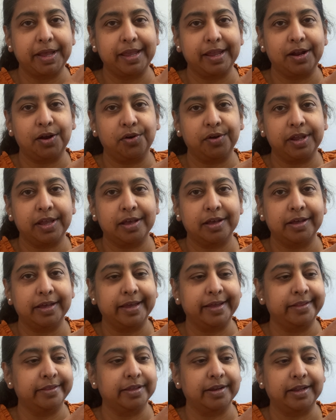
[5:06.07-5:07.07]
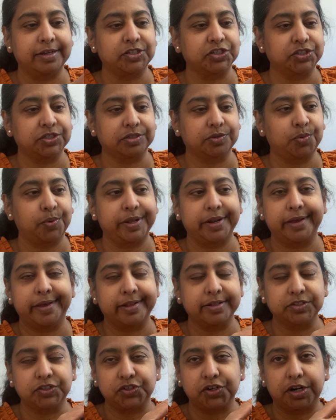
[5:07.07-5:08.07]
area, and then I just went
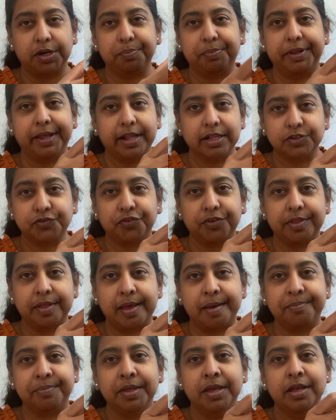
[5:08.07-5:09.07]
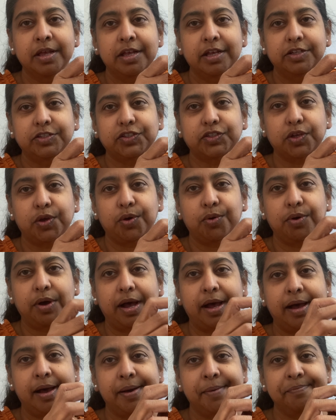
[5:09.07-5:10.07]
ahead and started plants for them.
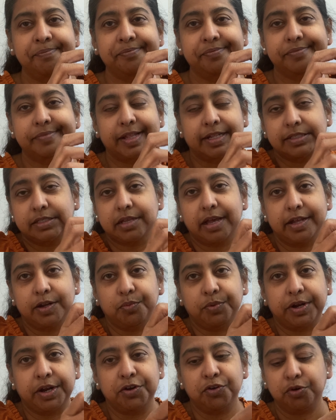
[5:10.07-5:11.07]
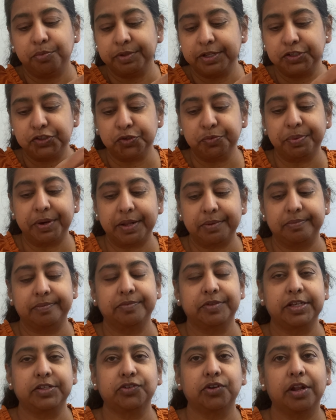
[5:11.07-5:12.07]
So that's kind of what I normally do, but
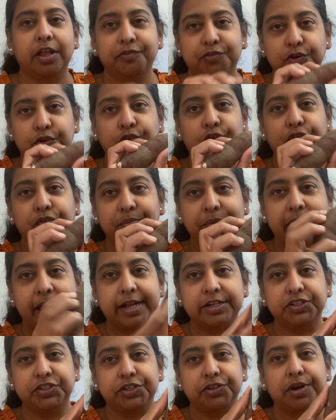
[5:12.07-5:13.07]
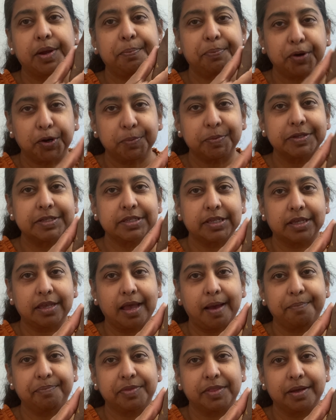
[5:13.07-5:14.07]
these are left over from last year. I purposely
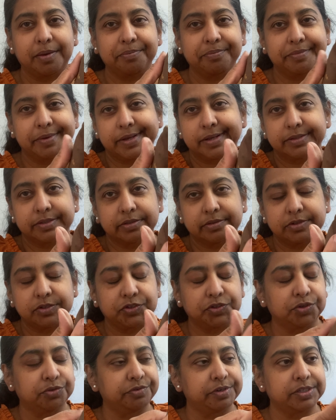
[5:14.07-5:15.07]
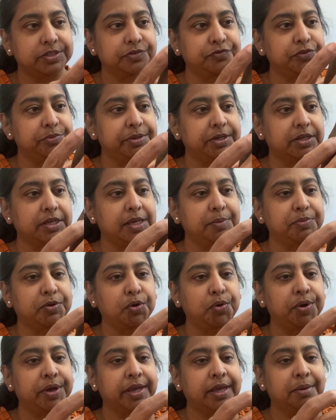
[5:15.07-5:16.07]
kept them because there's no reason for me to keep
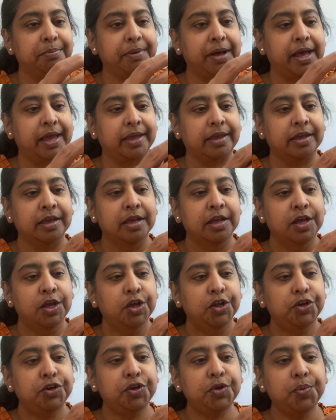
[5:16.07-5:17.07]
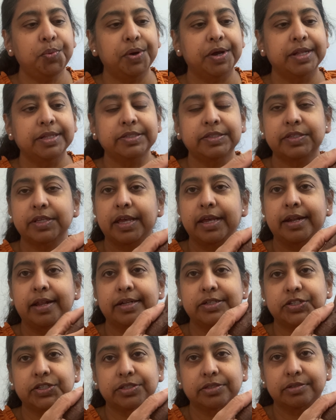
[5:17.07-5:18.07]
going and buying new ones, and
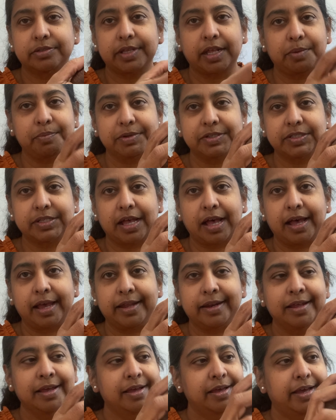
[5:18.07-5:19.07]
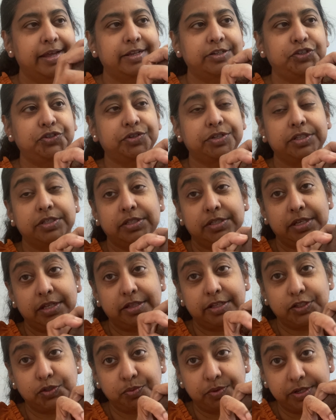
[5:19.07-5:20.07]
I just set them aside. And as you can see,
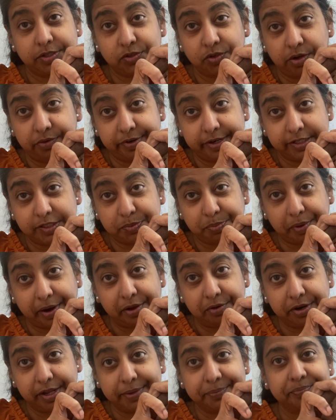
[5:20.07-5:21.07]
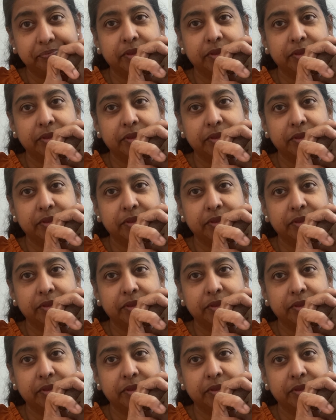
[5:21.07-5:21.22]
this one is already sprouting.